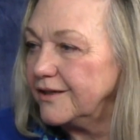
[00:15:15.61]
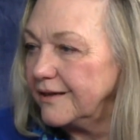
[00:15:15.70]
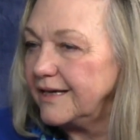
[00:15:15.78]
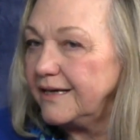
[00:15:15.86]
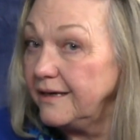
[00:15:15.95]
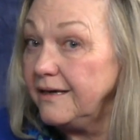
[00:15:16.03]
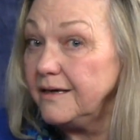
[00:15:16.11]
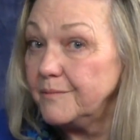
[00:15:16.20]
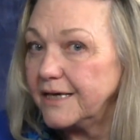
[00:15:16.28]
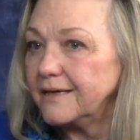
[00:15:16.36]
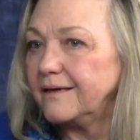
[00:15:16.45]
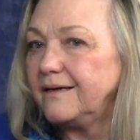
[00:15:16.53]
he
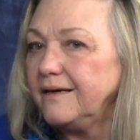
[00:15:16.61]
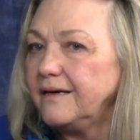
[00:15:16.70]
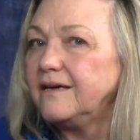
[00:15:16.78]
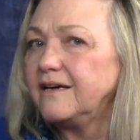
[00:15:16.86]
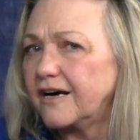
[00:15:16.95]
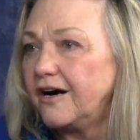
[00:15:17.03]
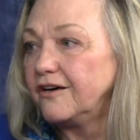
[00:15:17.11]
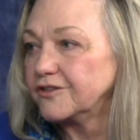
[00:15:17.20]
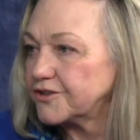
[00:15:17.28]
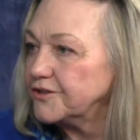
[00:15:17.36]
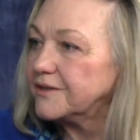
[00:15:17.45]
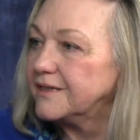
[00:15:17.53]
may, he calls
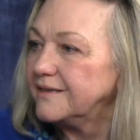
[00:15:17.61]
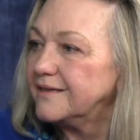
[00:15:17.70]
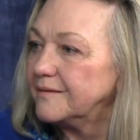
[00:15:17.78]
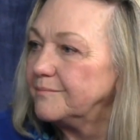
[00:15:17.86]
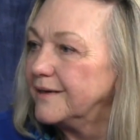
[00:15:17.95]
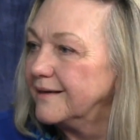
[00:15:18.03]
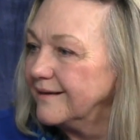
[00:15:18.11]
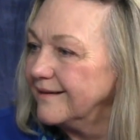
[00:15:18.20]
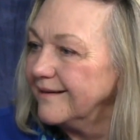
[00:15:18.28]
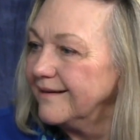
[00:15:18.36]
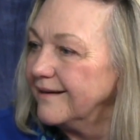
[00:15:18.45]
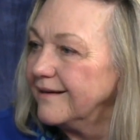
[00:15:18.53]
you to him.
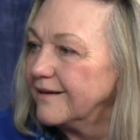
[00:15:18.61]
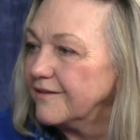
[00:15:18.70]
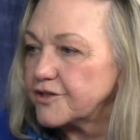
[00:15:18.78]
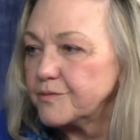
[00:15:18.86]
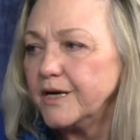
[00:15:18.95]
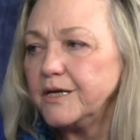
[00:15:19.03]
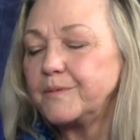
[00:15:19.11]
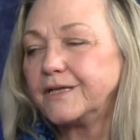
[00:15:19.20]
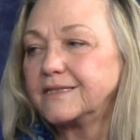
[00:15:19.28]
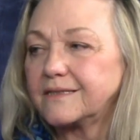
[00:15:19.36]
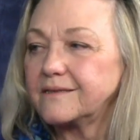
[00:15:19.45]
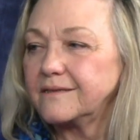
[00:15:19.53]
There's yeah. many
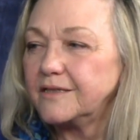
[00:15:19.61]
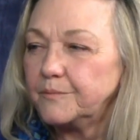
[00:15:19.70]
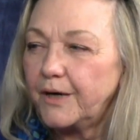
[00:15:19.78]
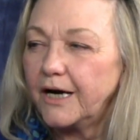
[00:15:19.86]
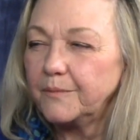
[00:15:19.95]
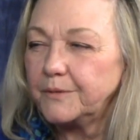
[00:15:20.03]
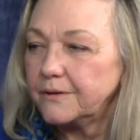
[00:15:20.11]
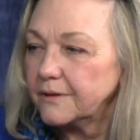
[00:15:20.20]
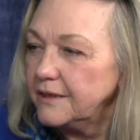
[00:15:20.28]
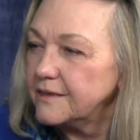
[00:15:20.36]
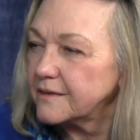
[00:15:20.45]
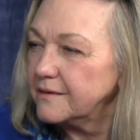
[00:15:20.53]
places in the Bible. Right.
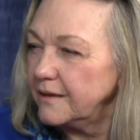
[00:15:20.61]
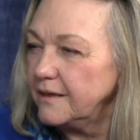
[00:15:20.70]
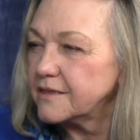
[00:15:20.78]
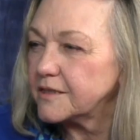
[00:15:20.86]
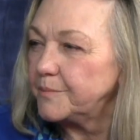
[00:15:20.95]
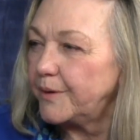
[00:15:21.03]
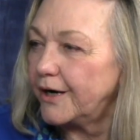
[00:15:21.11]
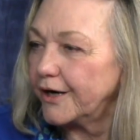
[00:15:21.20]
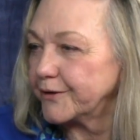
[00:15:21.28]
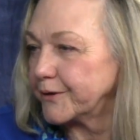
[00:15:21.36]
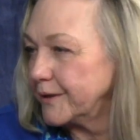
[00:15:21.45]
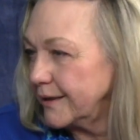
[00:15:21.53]
He's he's the
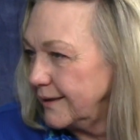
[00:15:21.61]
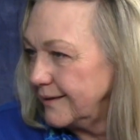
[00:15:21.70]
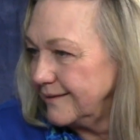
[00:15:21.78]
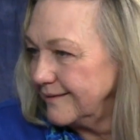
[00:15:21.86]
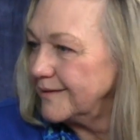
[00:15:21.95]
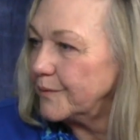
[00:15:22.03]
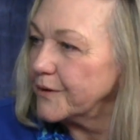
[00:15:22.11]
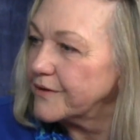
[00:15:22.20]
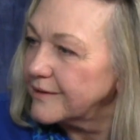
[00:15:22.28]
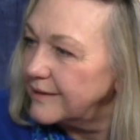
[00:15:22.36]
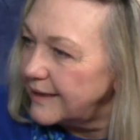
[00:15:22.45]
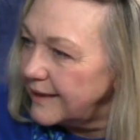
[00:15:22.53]
potter. Yeah. We're the
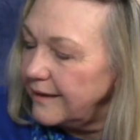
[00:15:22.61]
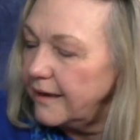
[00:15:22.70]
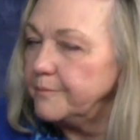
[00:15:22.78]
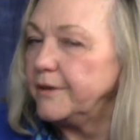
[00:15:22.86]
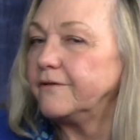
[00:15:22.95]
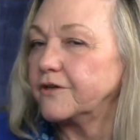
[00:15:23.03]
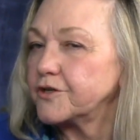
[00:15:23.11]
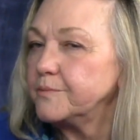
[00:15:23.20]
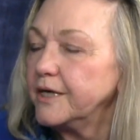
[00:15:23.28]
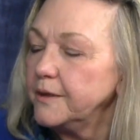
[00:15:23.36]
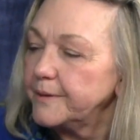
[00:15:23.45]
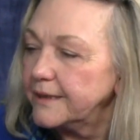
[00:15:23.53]
clay. I mean, there's
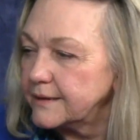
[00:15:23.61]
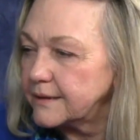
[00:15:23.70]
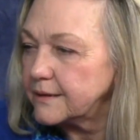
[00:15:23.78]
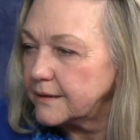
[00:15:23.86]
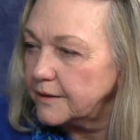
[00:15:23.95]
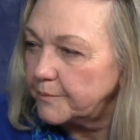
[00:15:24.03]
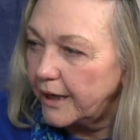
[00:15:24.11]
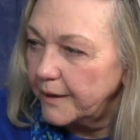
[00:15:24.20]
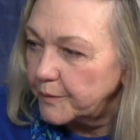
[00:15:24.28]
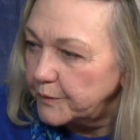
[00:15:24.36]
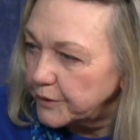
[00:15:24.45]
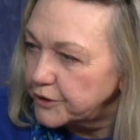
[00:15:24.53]
many places in the
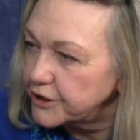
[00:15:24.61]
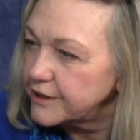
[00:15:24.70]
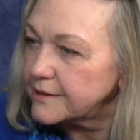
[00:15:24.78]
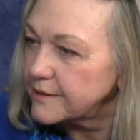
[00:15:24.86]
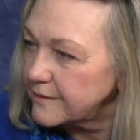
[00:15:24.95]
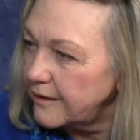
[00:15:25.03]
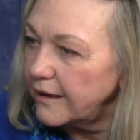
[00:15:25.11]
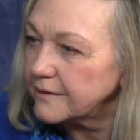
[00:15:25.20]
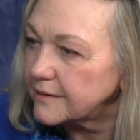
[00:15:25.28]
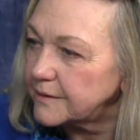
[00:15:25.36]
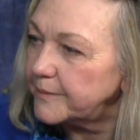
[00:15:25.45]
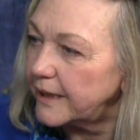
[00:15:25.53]
Bible where Jesus
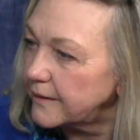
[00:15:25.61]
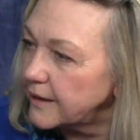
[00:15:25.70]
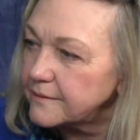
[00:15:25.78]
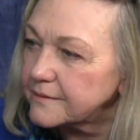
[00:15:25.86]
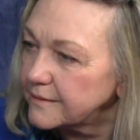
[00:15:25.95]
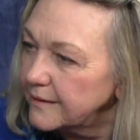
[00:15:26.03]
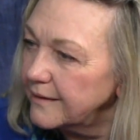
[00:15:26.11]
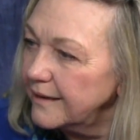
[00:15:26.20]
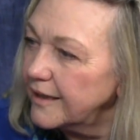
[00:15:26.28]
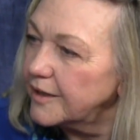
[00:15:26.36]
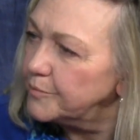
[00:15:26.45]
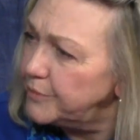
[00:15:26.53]
talks about us right.
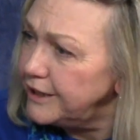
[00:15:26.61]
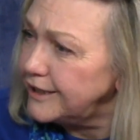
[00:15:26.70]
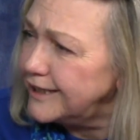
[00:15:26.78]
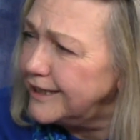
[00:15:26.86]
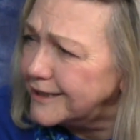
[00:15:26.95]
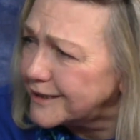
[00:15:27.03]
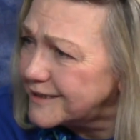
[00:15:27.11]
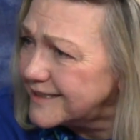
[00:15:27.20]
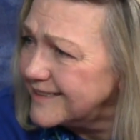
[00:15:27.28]
being his.